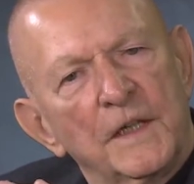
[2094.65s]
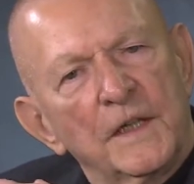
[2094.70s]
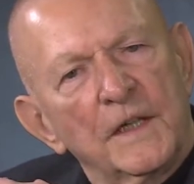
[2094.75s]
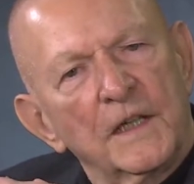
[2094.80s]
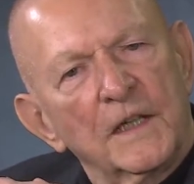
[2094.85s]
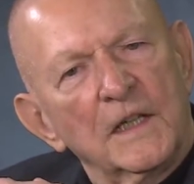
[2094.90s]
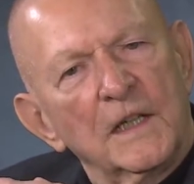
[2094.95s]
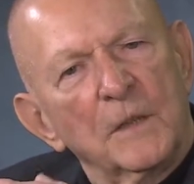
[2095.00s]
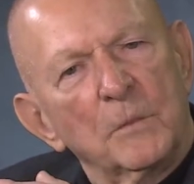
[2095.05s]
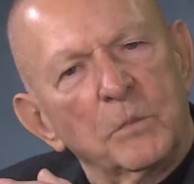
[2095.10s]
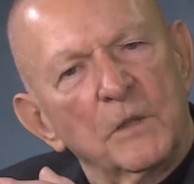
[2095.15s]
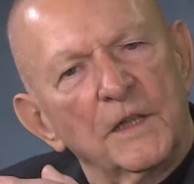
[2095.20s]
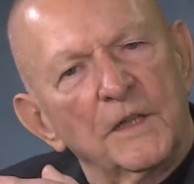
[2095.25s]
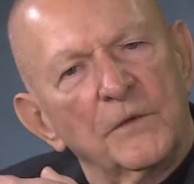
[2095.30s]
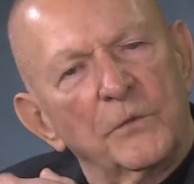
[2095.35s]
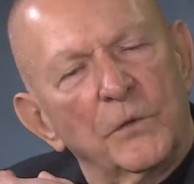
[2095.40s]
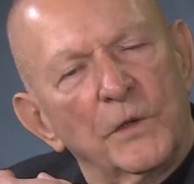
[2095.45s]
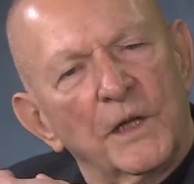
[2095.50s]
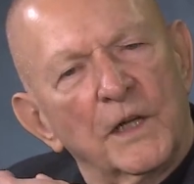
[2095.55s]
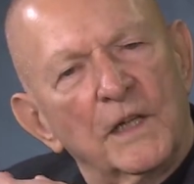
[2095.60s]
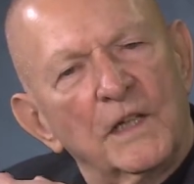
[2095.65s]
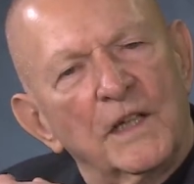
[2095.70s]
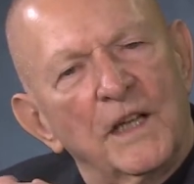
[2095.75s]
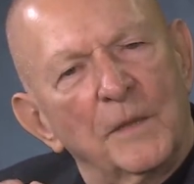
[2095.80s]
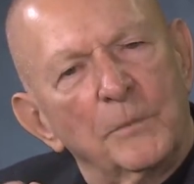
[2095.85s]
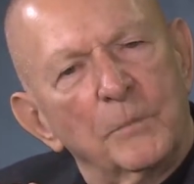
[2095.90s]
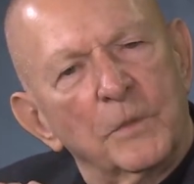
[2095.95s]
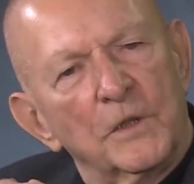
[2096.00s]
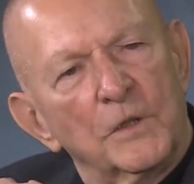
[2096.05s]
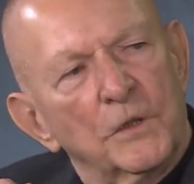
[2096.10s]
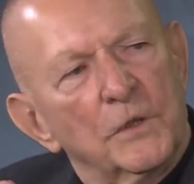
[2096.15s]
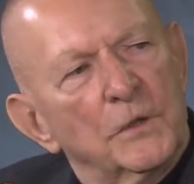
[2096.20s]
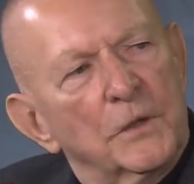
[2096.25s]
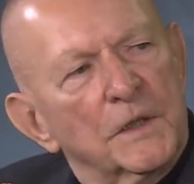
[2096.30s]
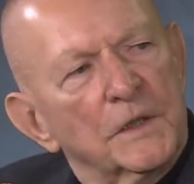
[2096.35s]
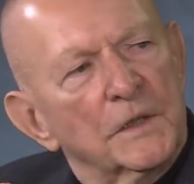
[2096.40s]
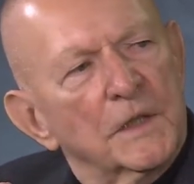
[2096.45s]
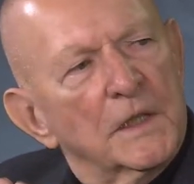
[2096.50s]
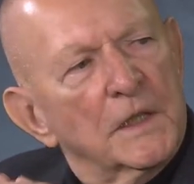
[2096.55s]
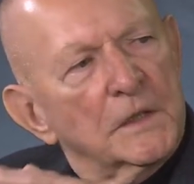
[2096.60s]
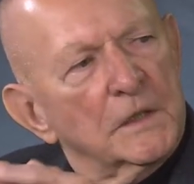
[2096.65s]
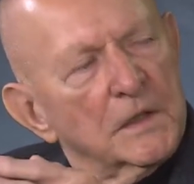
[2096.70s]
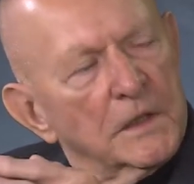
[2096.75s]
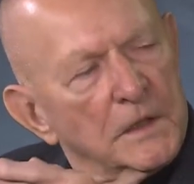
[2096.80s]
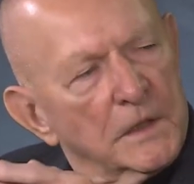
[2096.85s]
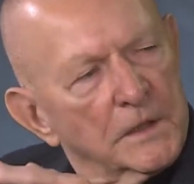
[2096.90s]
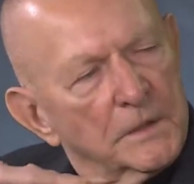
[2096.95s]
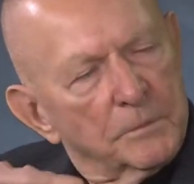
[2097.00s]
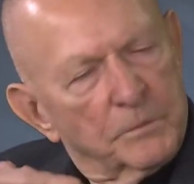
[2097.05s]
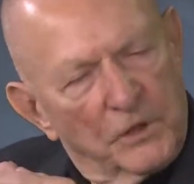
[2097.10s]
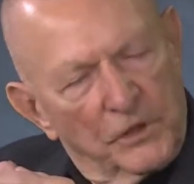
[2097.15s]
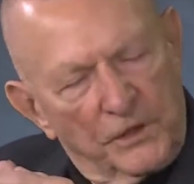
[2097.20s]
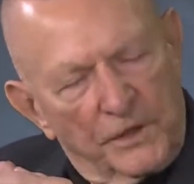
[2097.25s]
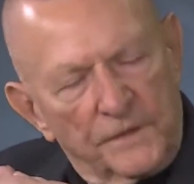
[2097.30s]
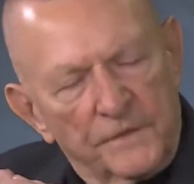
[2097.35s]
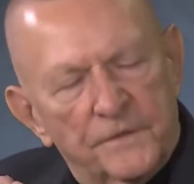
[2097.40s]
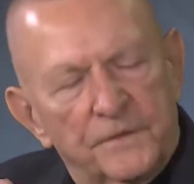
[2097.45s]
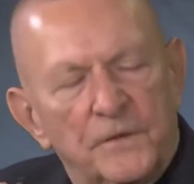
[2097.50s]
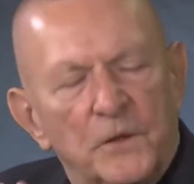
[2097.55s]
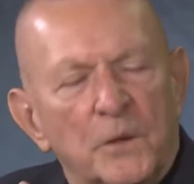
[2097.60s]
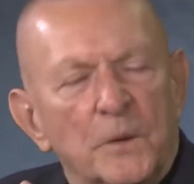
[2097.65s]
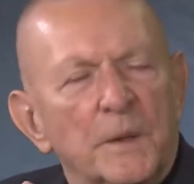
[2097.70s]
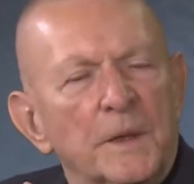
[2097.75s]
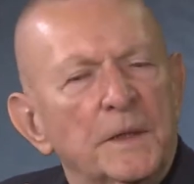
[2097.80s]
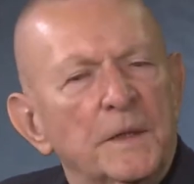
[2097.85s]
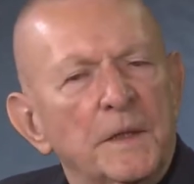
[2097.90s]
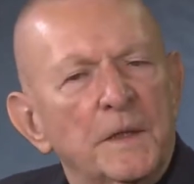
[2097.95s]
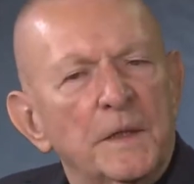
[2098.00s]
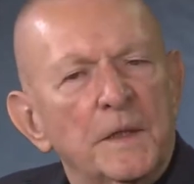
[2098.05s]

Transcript: And I believe we are capable of doing that, and I'm looking forward